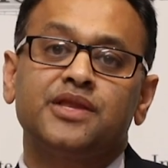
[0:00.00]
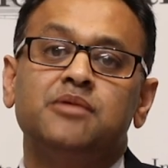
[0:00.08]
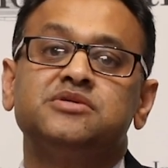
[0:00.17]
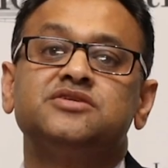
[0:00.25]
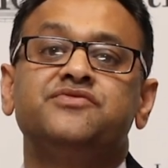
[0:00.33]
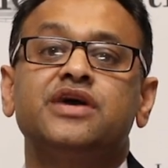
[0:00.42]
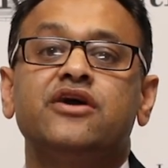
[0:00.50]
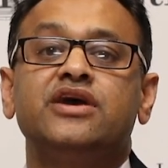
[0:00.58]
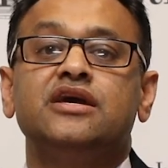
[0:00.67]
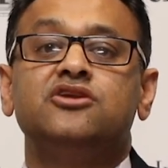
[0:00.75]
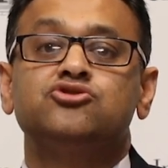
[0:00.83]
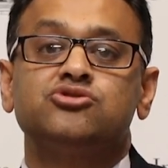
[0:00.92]
there's some
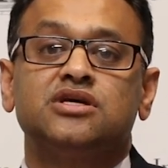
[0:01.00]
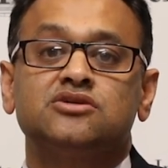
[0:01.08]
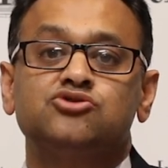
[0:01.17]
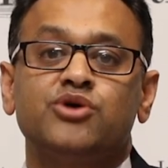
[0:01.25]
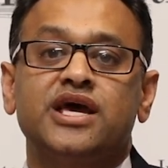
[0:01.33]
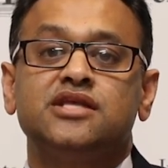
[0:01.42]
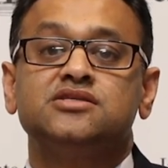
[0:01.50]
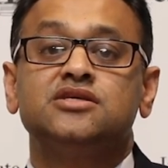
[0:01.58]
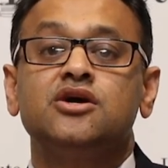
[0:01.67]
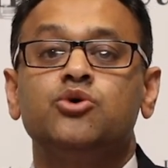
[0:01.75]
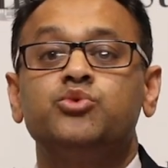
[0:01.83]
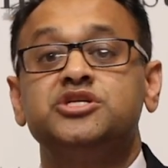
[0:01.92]
very interesting trends
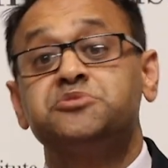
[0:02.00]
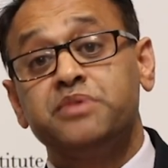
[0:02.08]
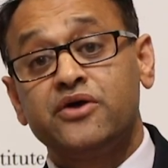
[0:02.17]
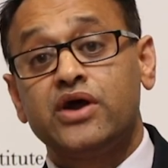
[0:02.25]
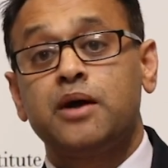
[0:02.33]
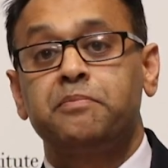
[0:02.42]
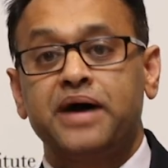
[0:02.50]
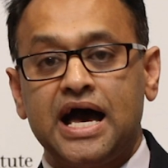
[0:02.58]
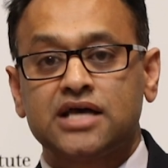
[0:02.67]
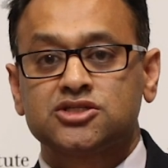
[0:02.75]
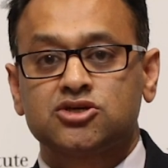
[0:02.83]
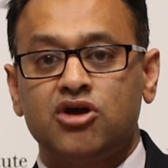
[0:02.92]
which mirror
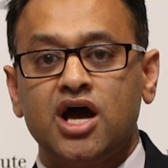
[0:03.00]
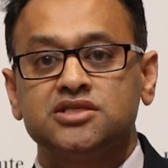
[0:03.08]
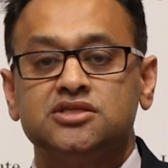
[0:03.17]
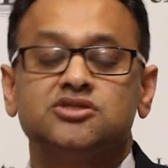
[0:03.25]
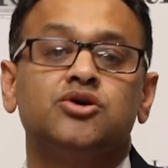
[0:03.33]
past crises.